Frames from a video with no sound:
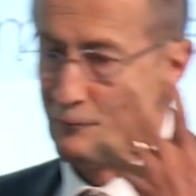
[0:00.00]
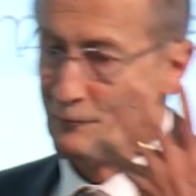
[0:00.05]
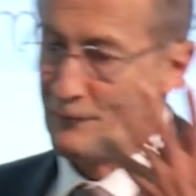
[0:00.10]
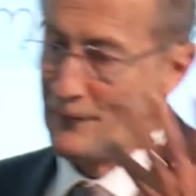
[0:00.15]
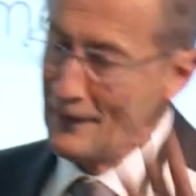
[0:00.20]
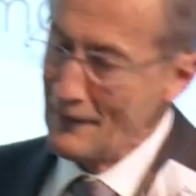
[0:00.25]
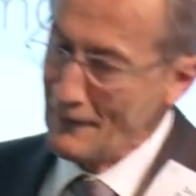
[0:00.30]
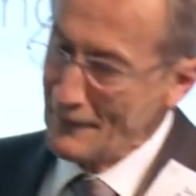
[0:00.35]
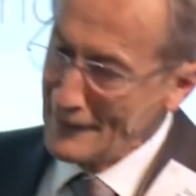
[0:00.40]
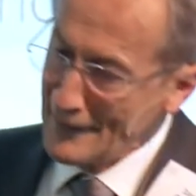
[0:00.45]

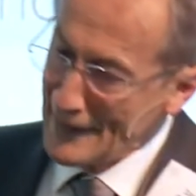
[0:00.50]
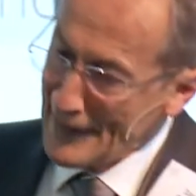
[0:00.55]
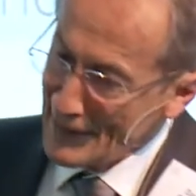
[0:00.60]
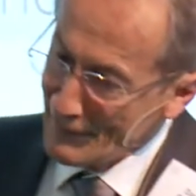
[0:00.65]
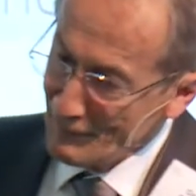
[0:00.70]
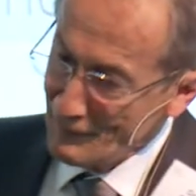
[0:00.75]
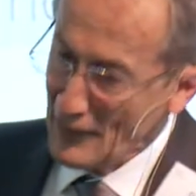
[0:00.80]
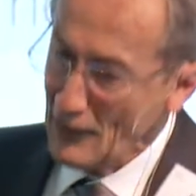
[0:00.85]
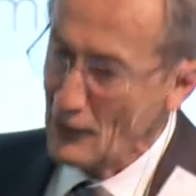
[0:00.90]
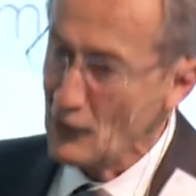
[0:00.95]
very,
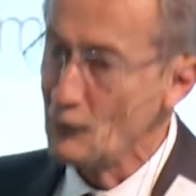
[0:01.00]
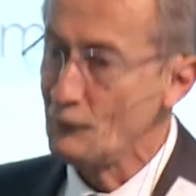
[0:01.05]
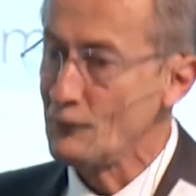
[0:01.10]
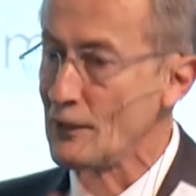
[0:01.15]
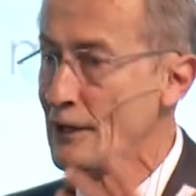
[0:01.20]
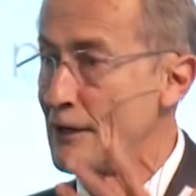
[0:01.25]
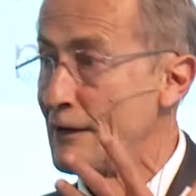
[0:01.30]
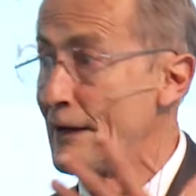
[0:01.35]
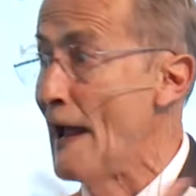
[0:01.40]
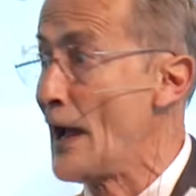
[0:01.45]
very,
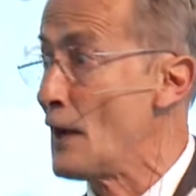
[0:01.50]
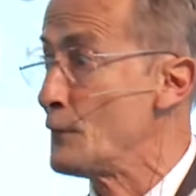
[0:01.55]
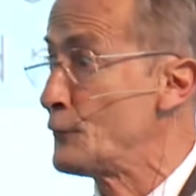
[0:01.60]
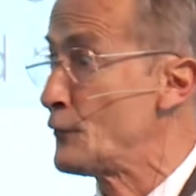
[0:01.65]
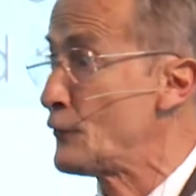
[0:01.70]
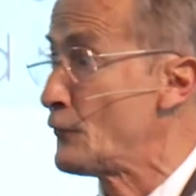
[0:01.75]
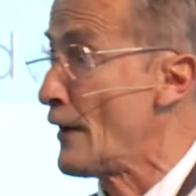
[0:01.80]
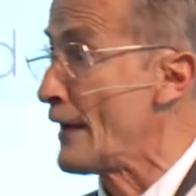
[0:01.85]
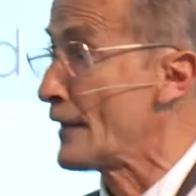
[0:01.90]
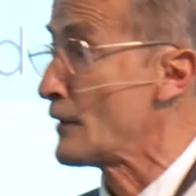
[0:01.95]
very
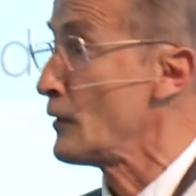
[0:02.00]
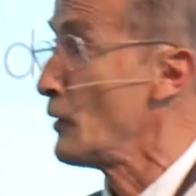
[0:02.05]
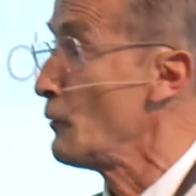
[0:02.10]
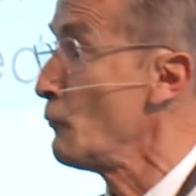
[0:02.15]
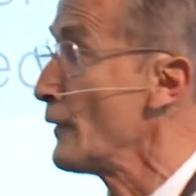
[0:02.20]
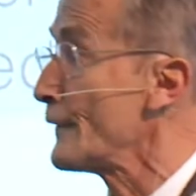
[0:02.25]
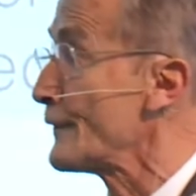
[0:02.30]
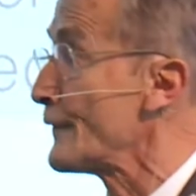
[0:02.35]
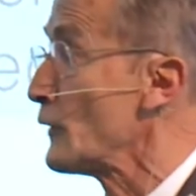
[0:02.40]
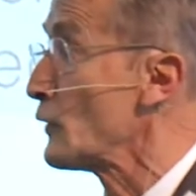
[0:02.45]
abstractly
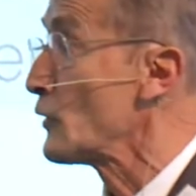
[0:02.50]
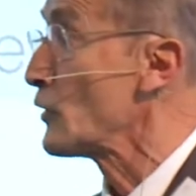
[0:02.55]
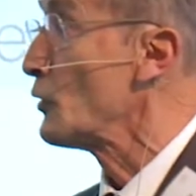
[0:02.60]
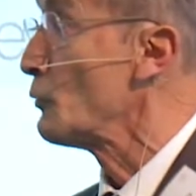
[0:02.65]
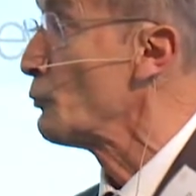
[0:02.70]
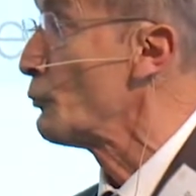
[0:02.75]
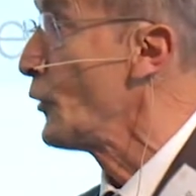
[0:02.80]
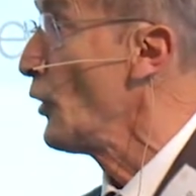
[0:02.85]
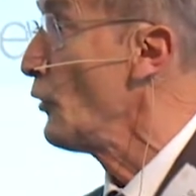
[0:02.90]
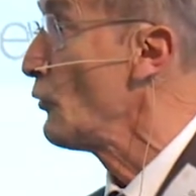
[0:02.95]
what the
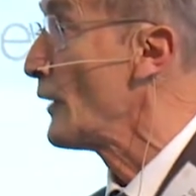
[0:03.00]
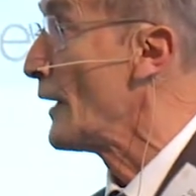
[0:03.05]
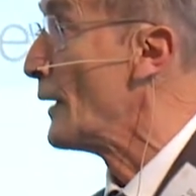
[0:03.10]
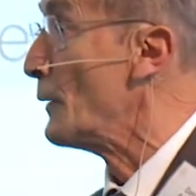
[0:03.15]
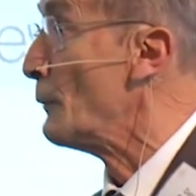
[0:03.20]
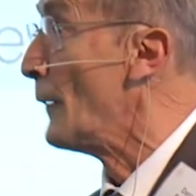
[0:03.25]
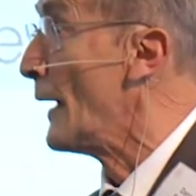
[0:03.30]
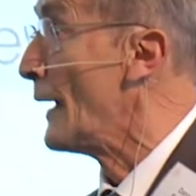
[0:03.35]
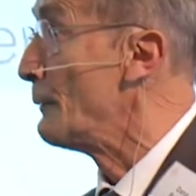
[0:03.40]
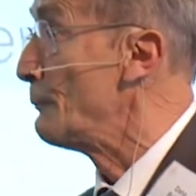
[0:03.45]

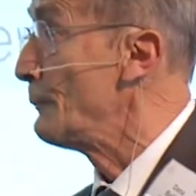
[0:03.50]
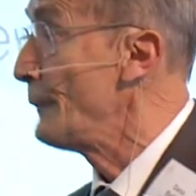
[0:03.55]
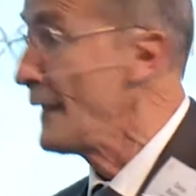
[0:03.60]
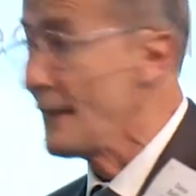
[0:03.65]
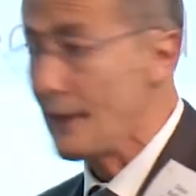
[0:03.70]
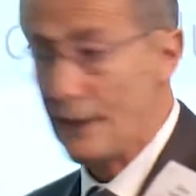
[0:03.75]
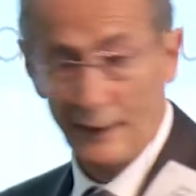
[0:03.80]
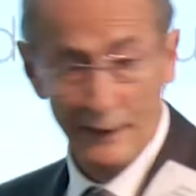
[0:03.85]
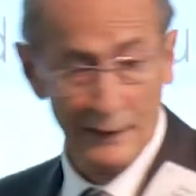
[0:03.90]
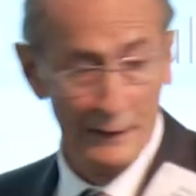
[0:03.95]
program might
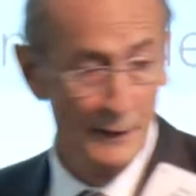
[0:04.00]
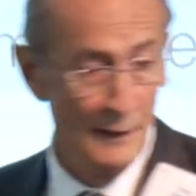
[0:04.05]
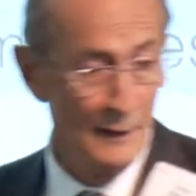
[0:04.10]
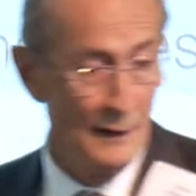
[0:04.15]
be.